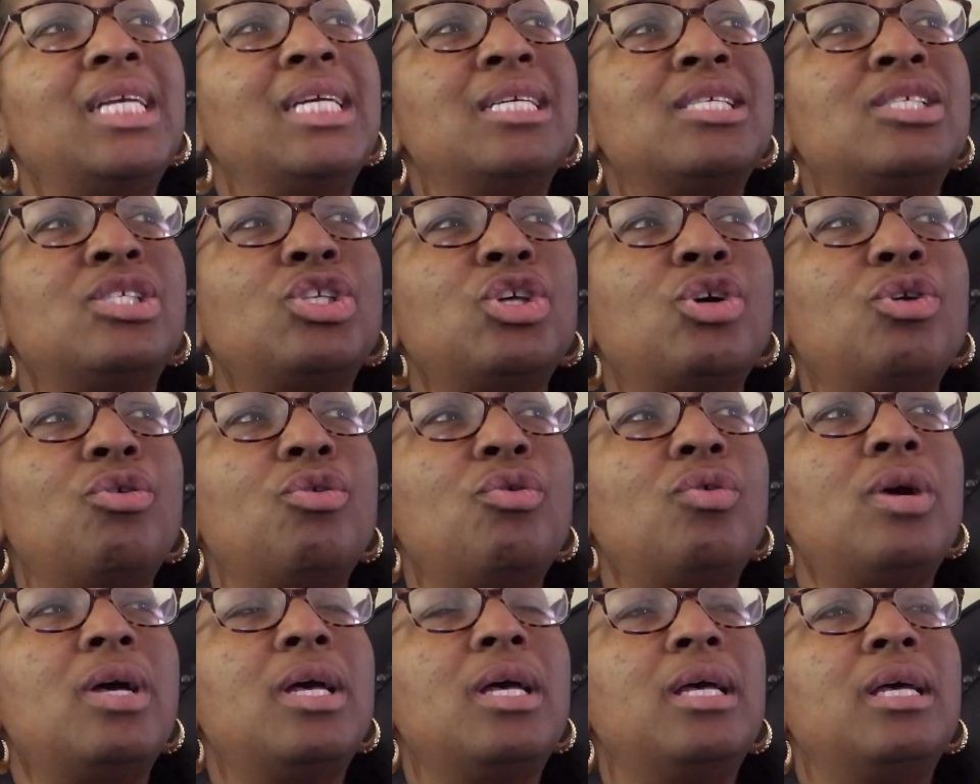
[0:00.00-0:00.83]

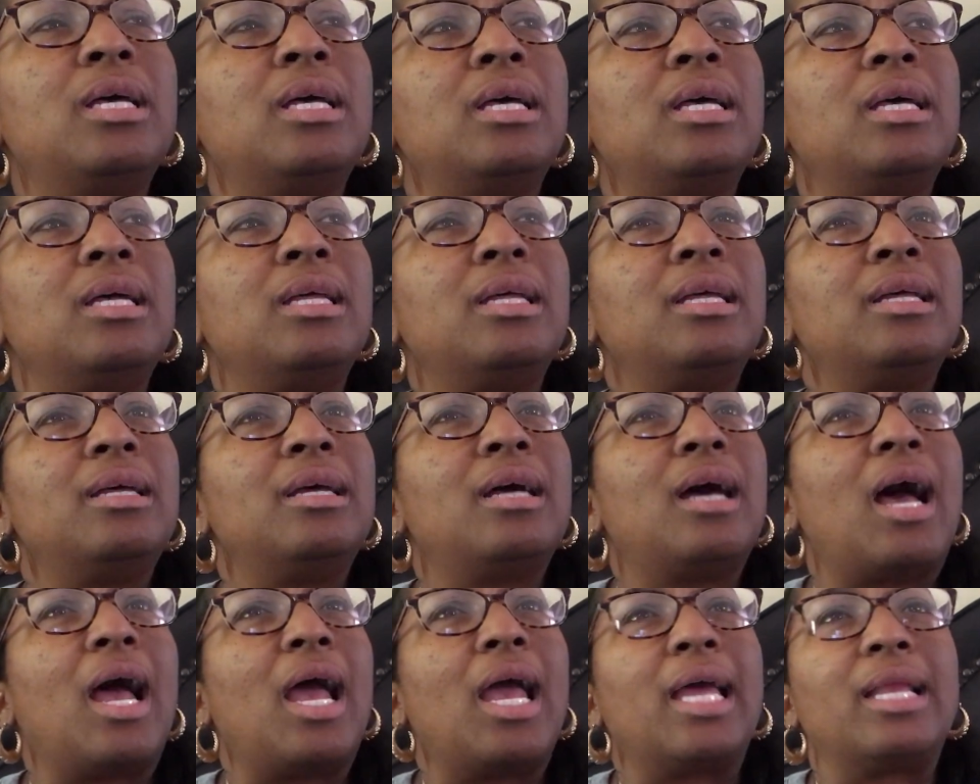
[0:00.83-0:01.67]
So
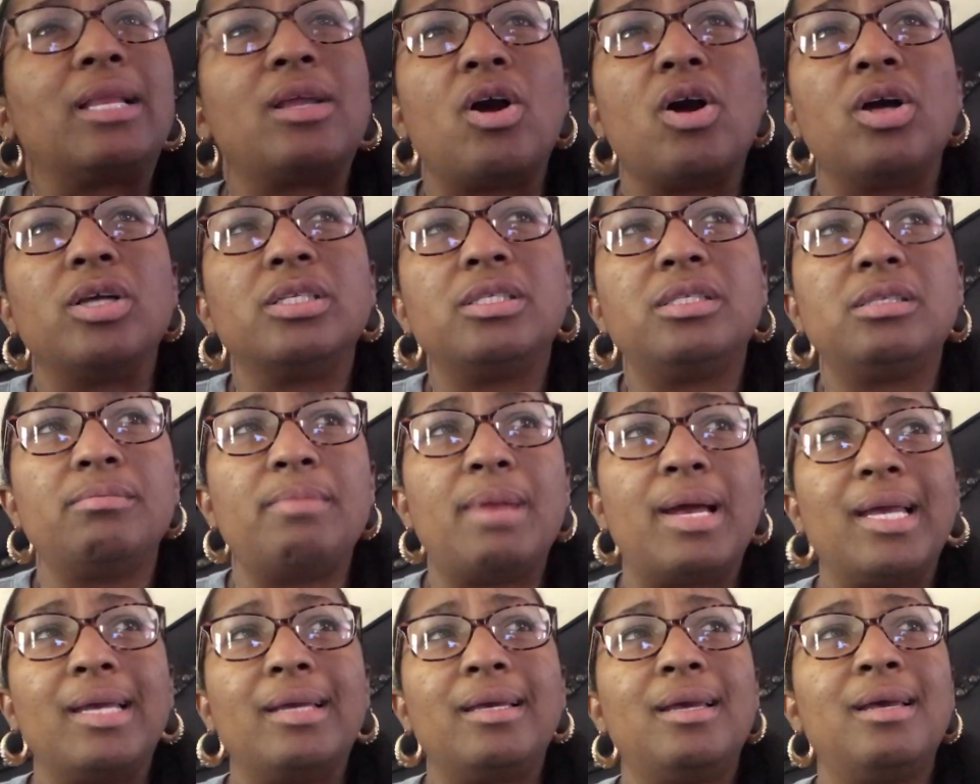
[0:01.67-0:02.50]
I had gone to
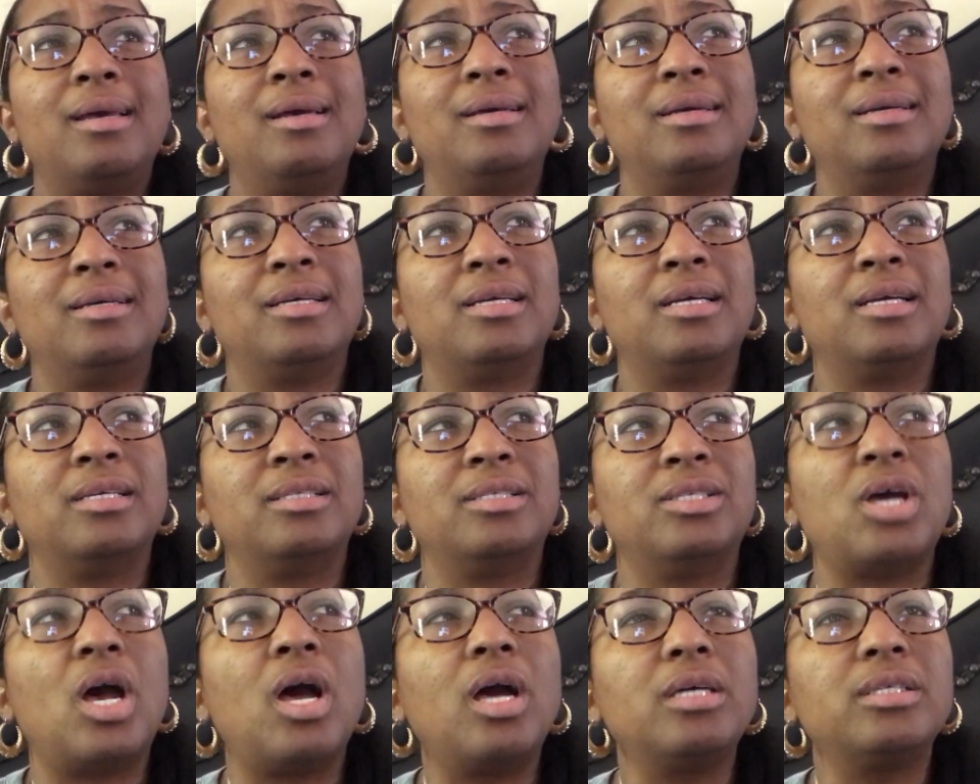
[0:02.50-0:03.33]
my
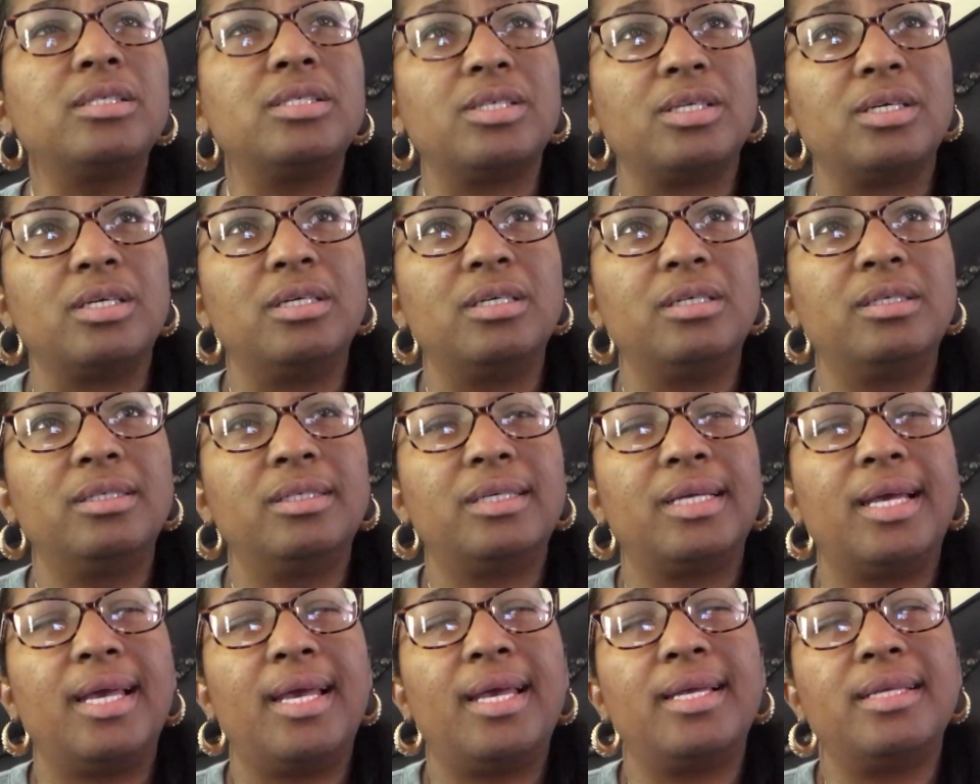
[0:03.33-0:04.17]
doctor
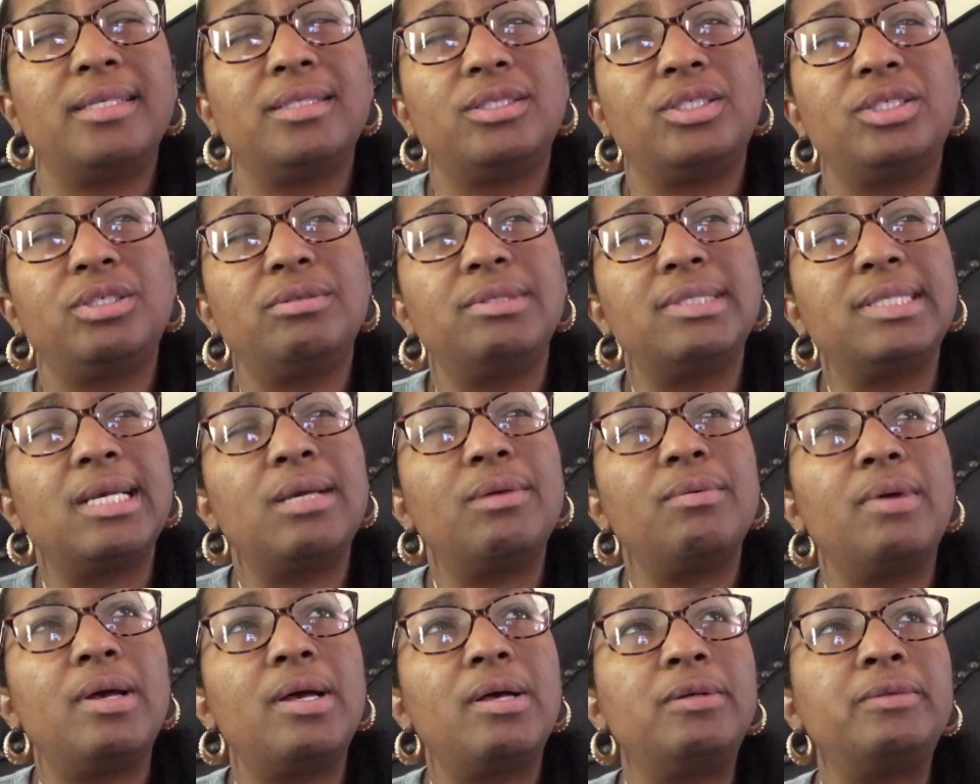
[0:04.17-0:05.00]
and she was like,
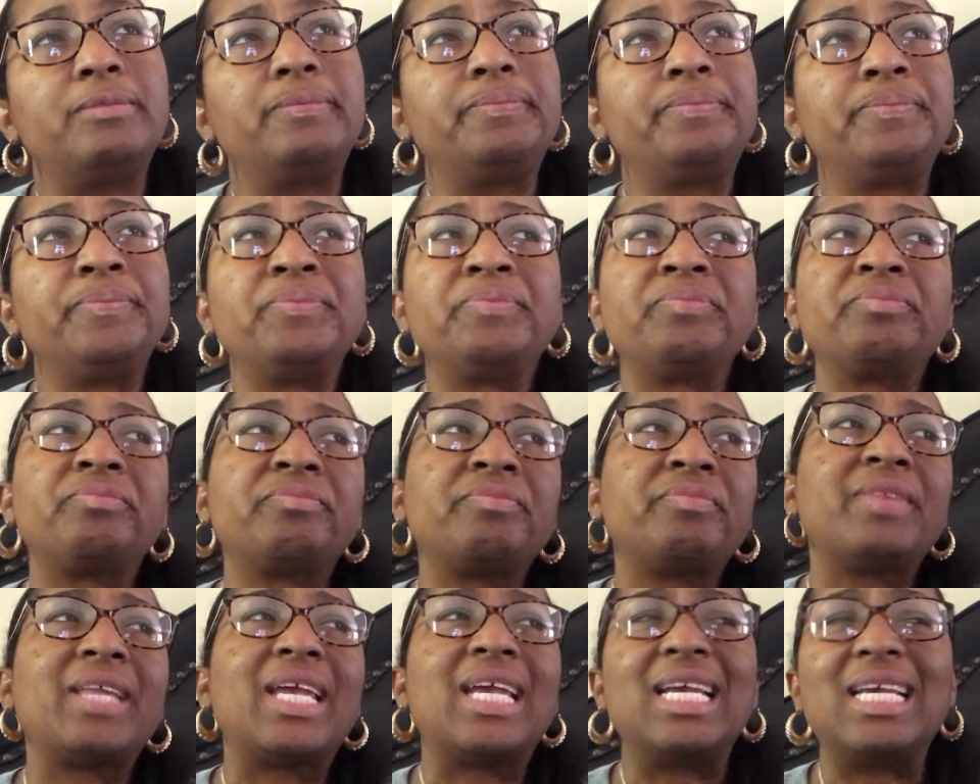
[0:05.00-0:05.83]
"Well,
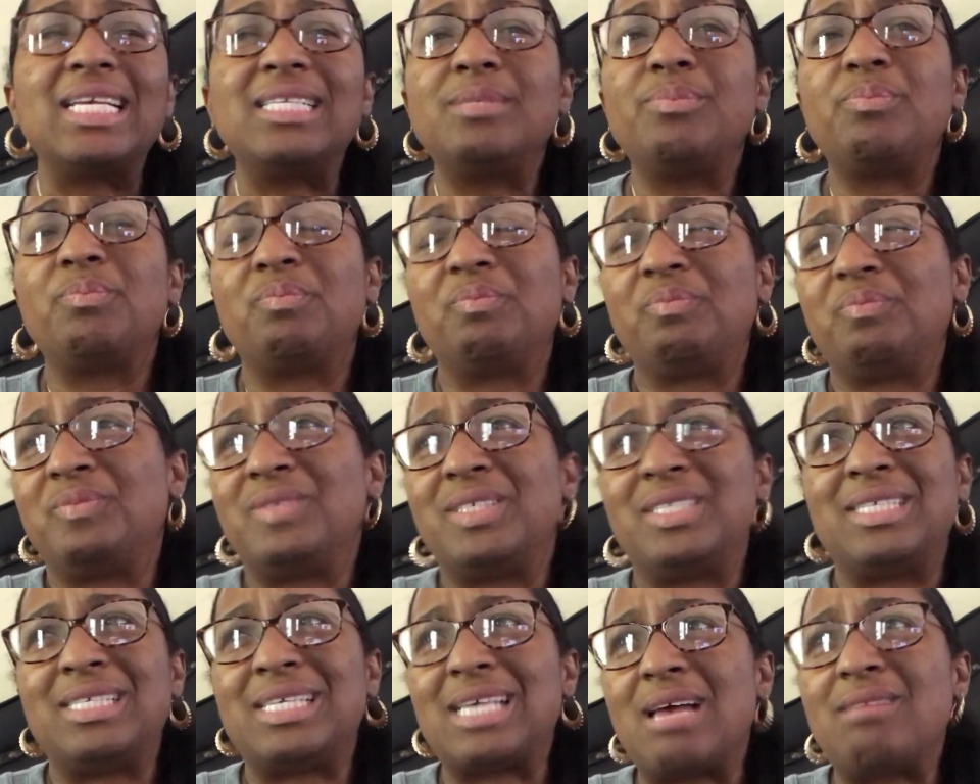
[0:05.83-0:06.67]
it
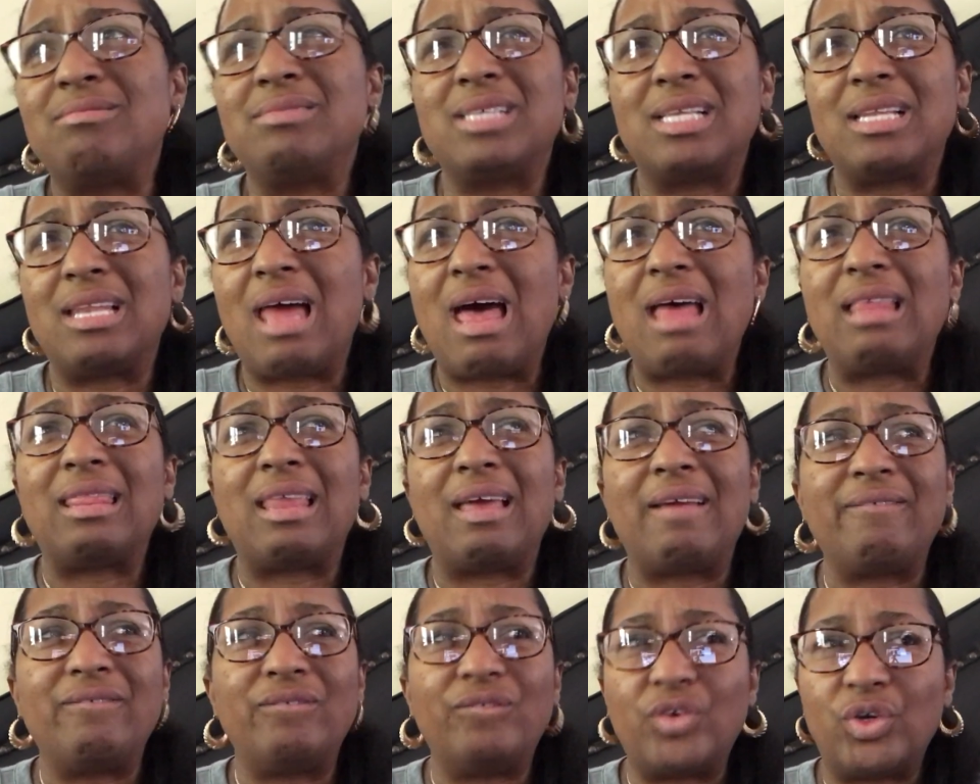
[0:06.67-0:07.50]
sounds a lot
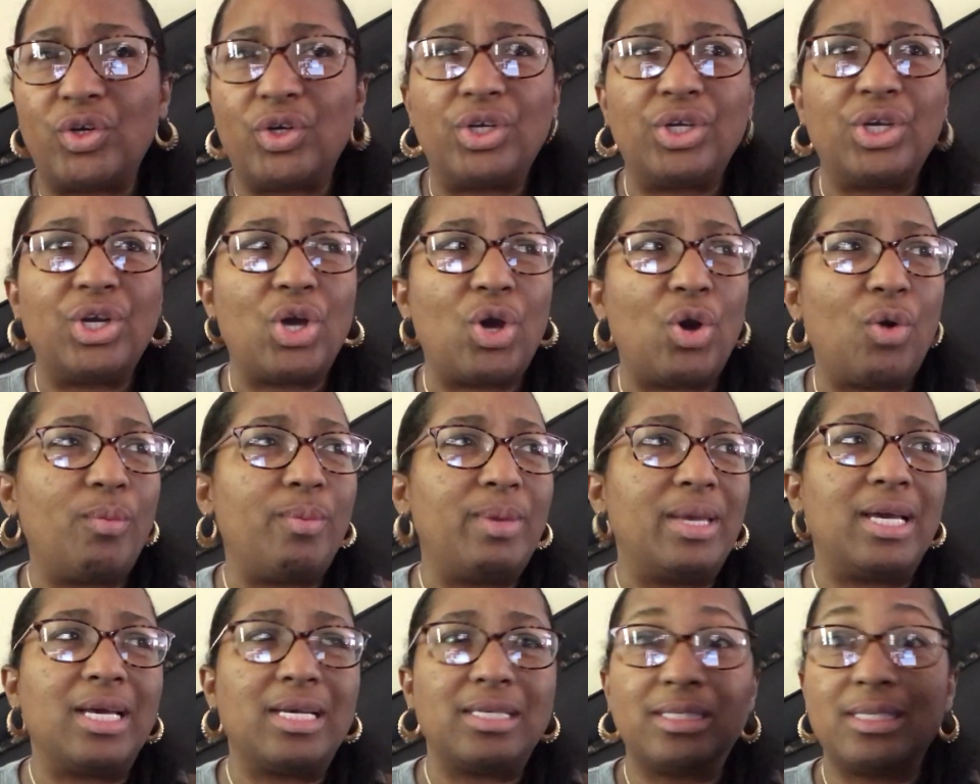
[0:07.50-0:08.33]
like vertigo
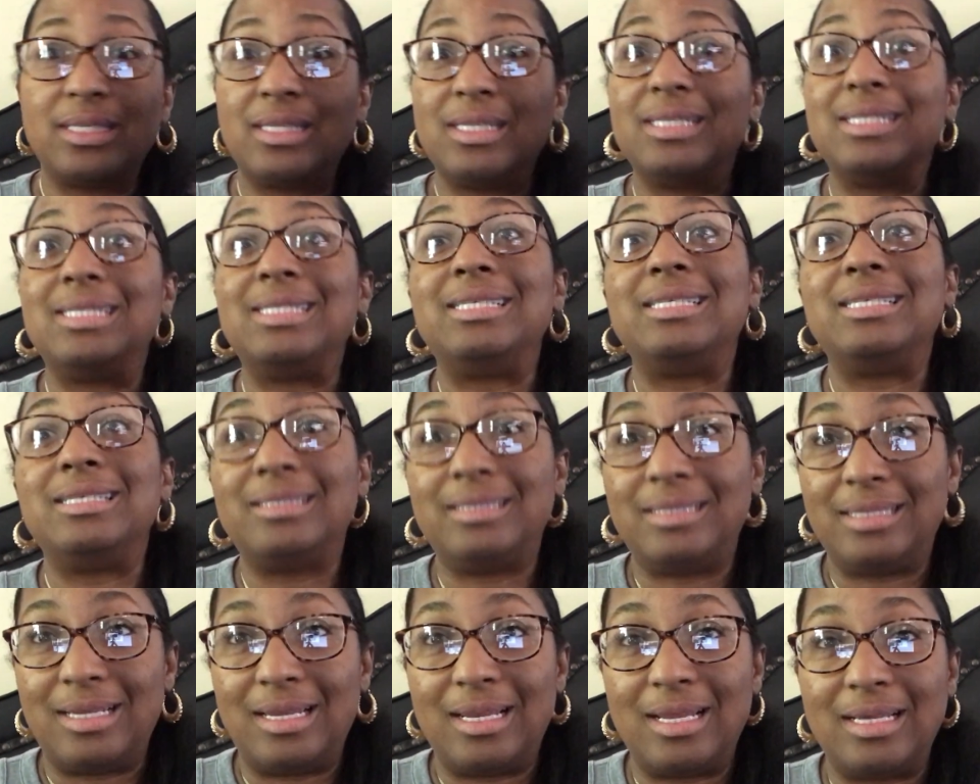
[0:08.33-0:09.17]
because of the
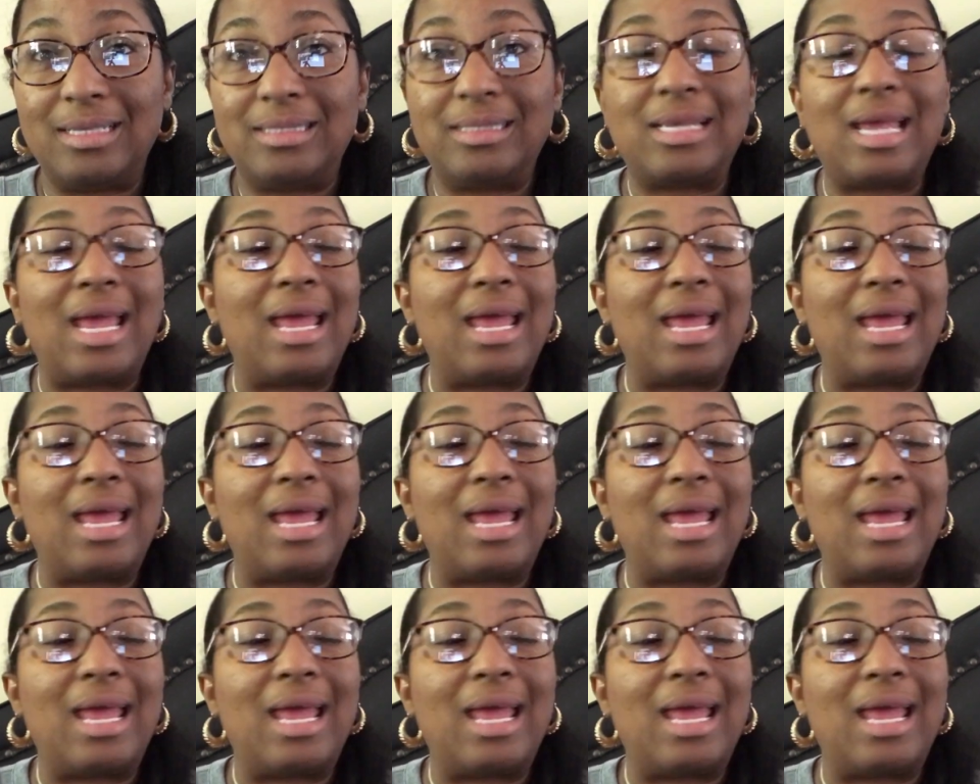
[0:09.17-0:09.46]
dizziness."